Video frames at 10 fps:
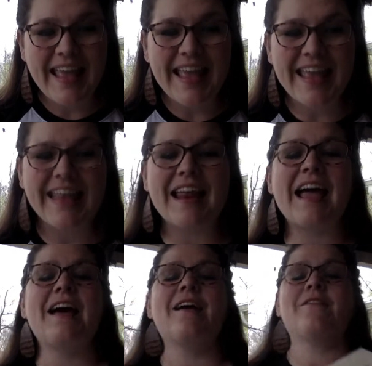and I
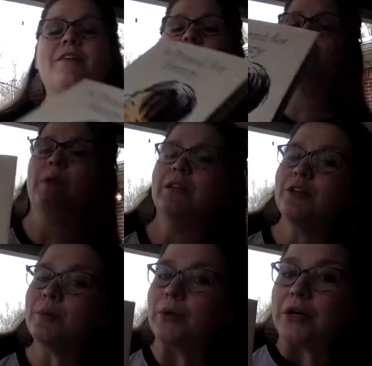have a sweet
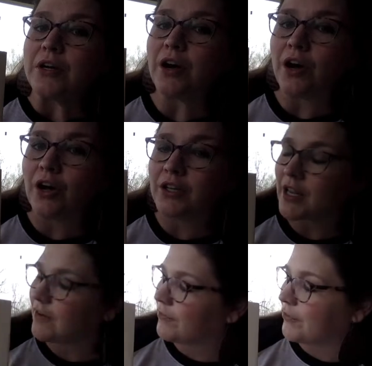little book called
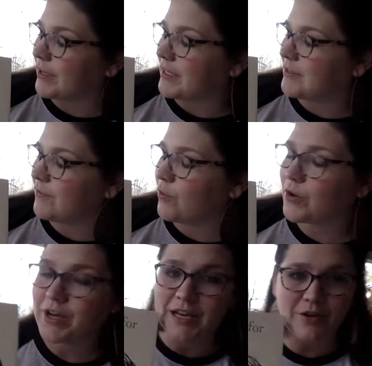A Friend
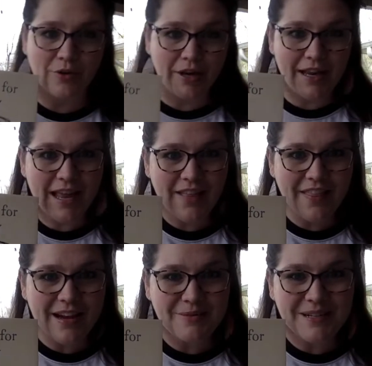for Henry
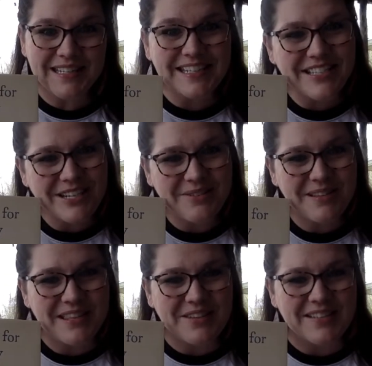that I wanted to share
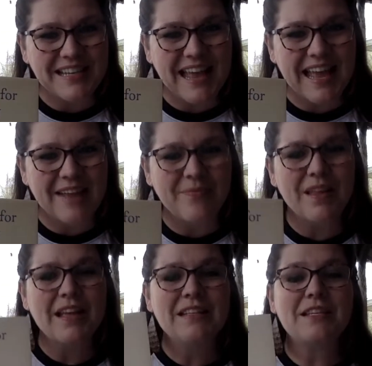with you today.
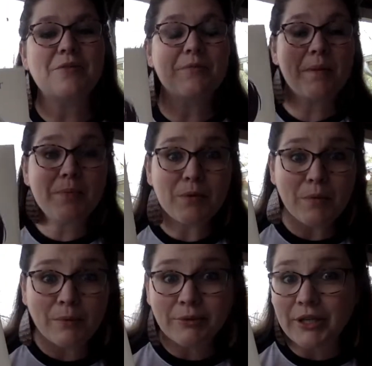So remember,
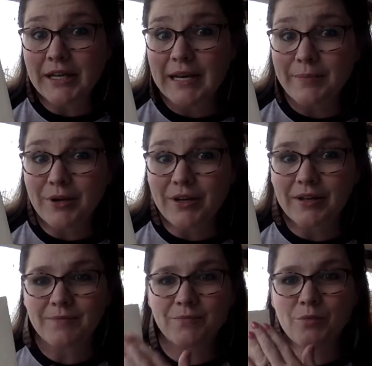when we're looking at a book,
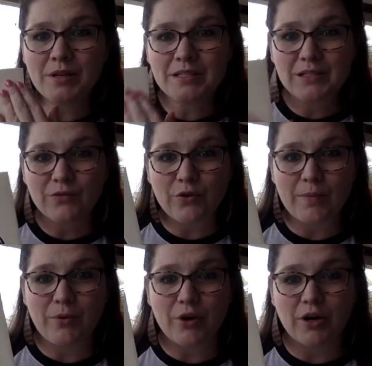what is this
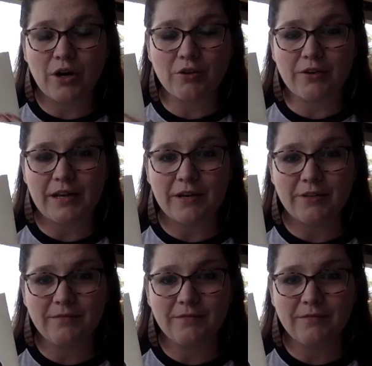front part called right here?